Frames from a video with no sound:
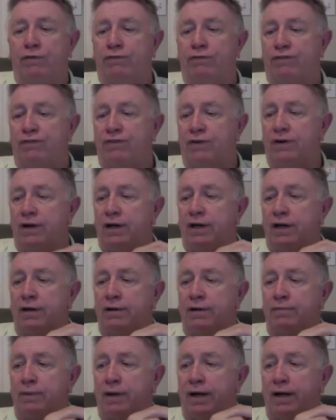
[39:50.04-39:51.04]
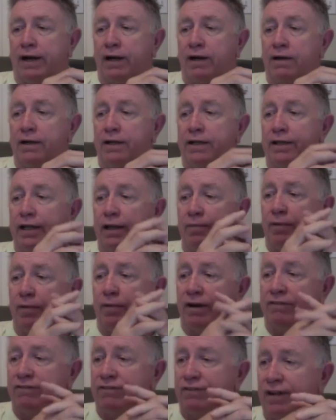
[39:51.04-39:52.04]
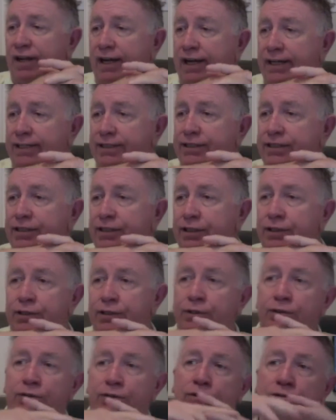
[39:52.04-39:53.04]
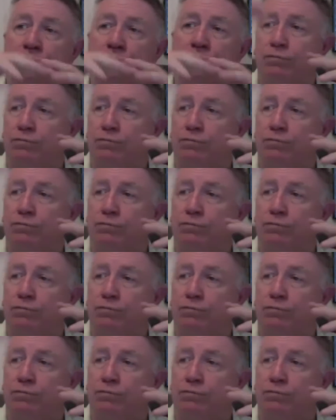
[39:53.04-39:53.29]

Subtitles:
from Ireland, they might fly to